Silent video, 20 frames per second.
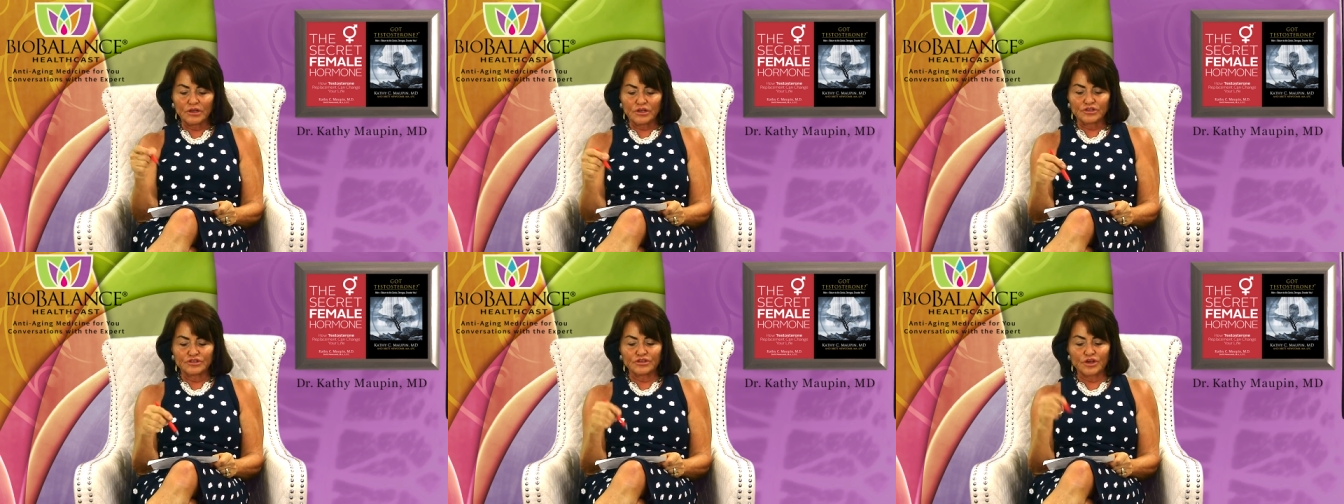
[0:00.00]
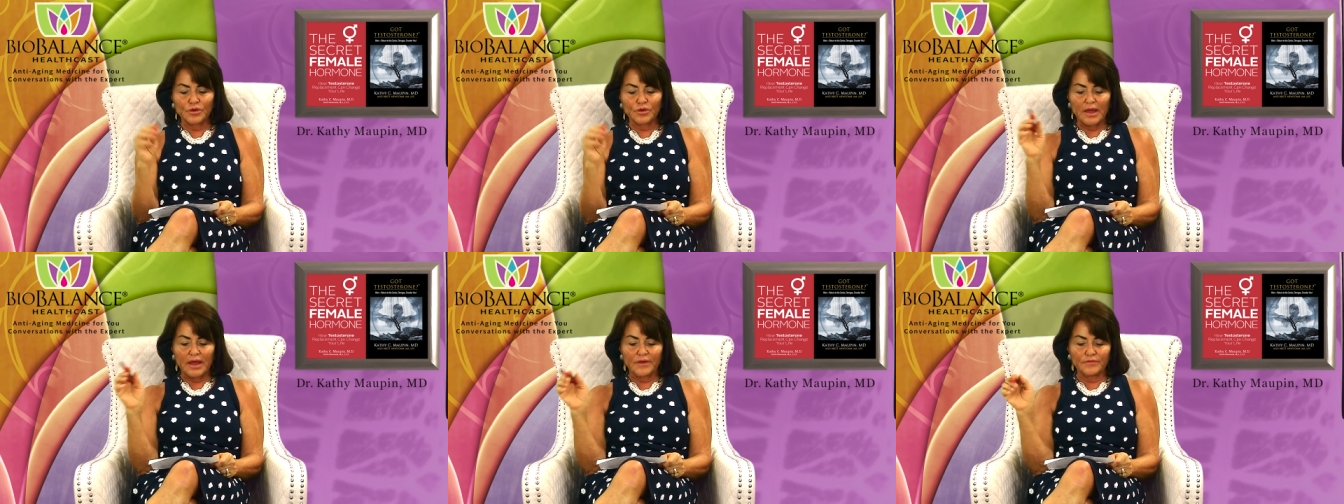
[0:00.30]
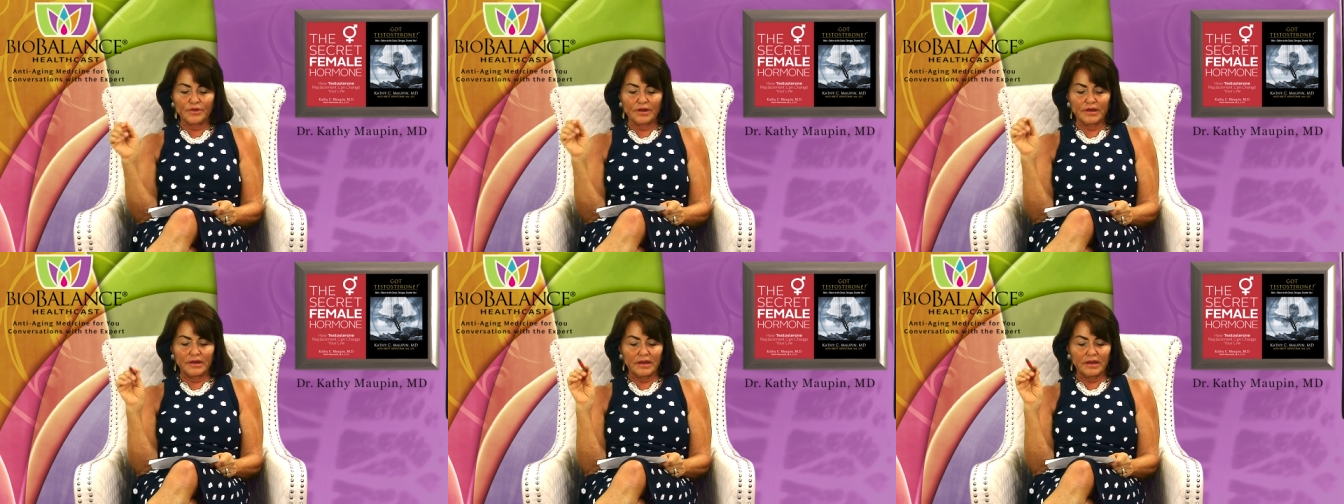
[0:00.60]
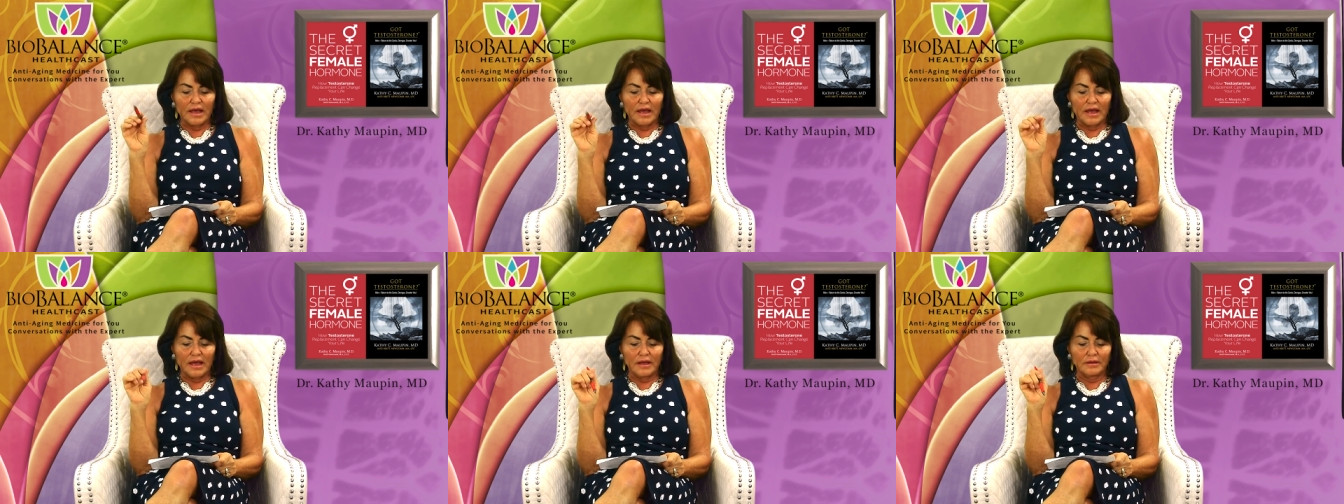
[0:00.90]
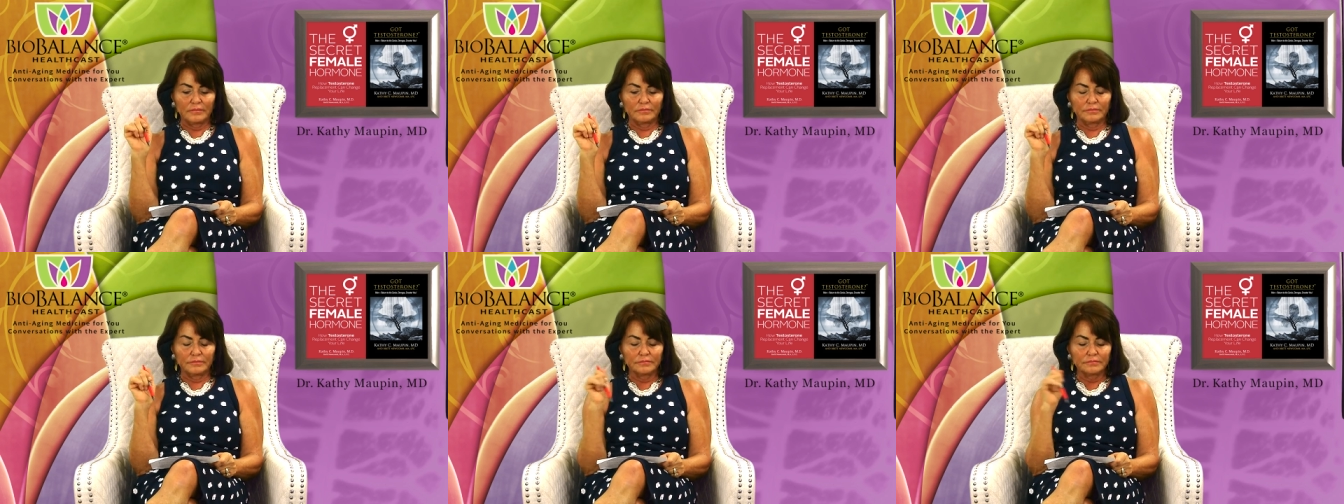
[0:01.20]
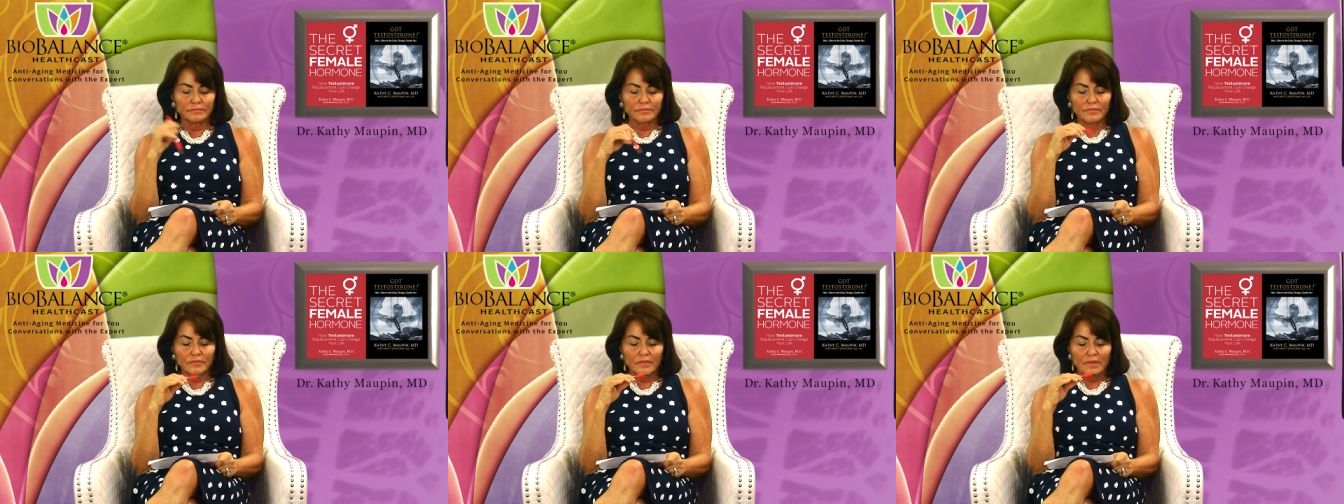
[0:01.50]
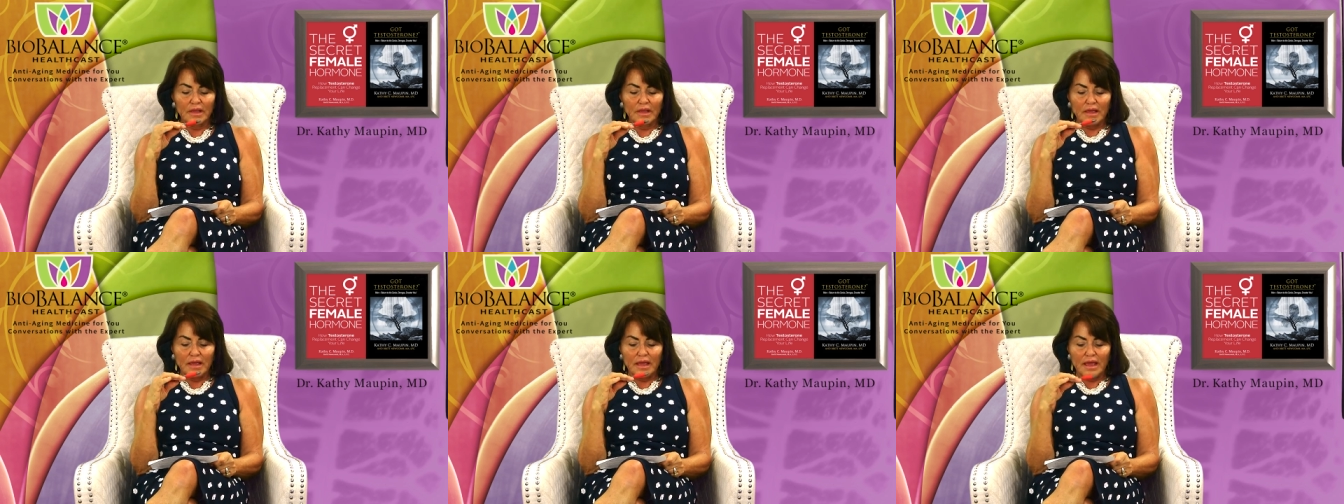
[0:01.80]
So every um,
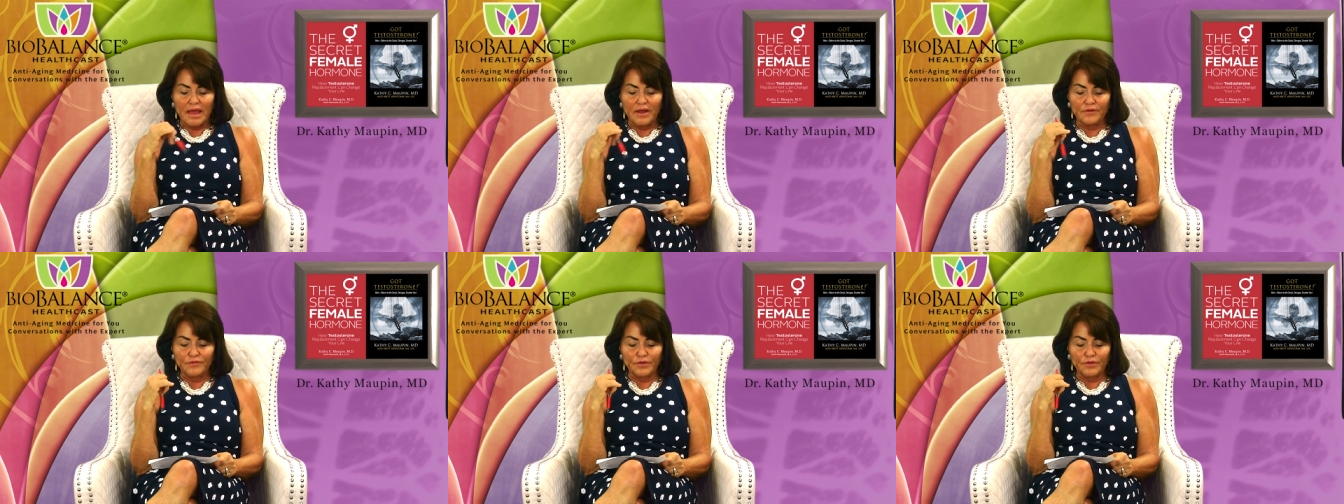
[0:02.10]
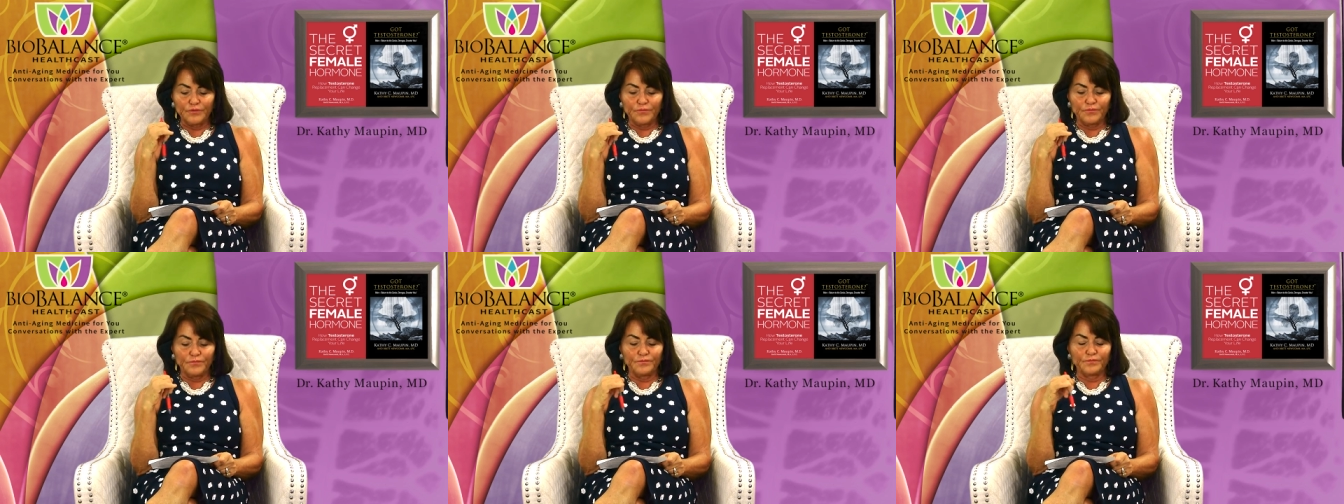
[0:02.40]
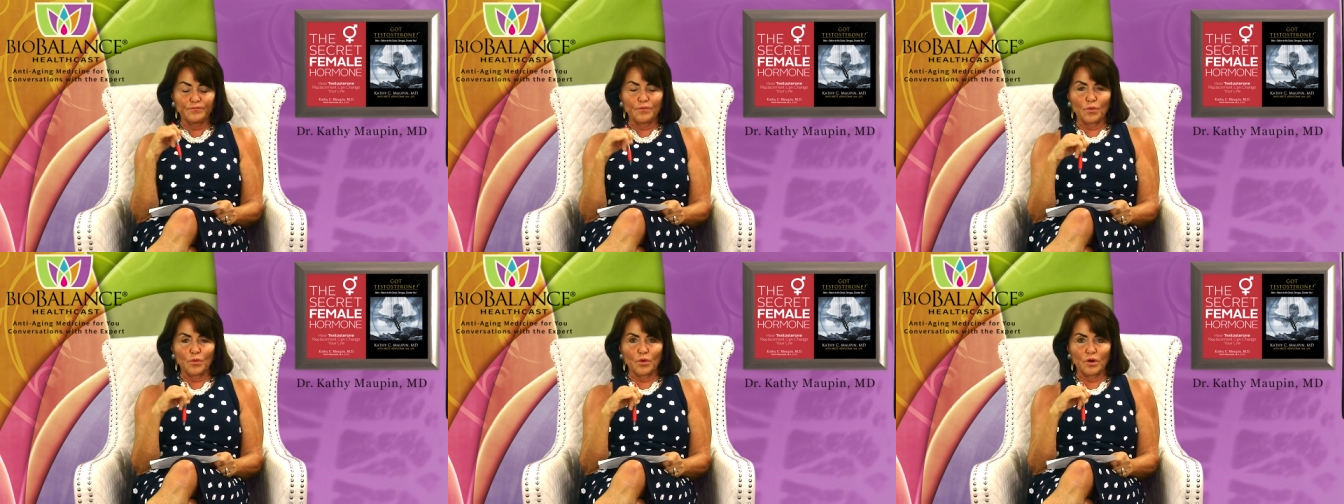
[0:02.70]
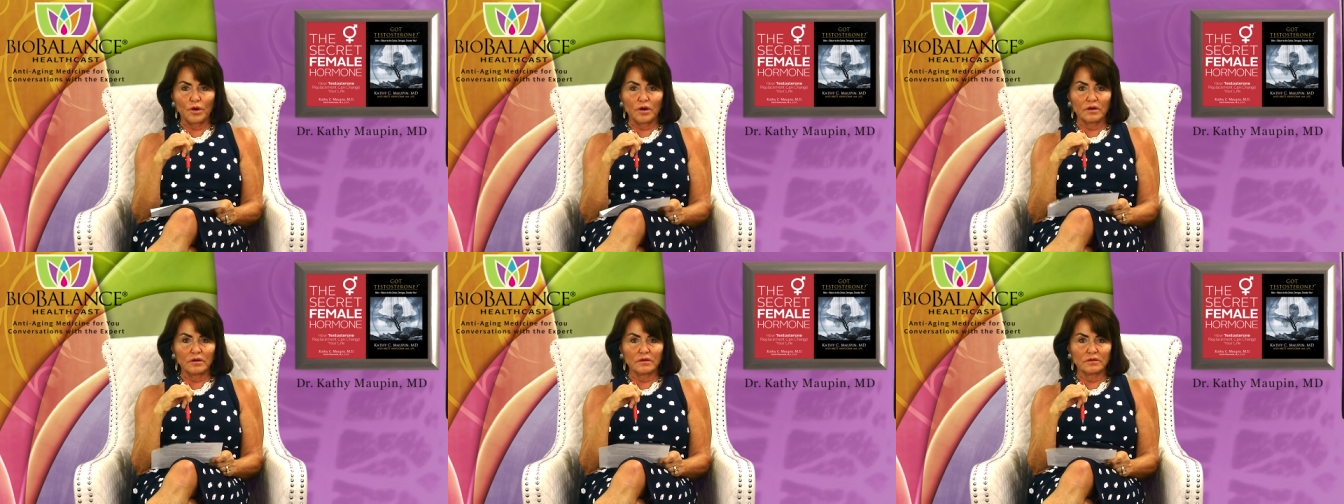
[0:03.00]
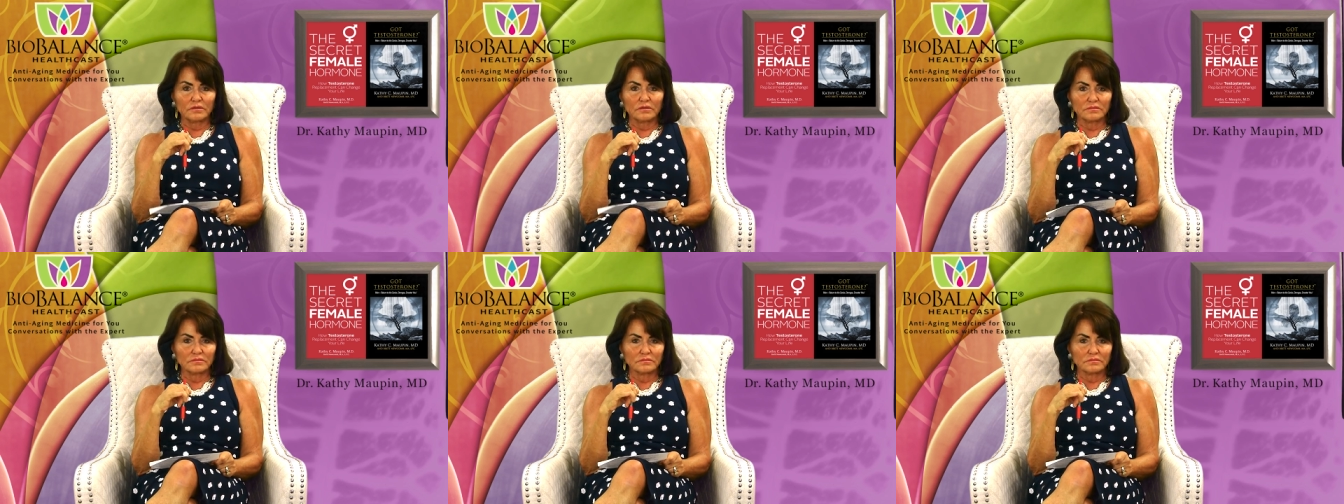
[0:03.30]
every four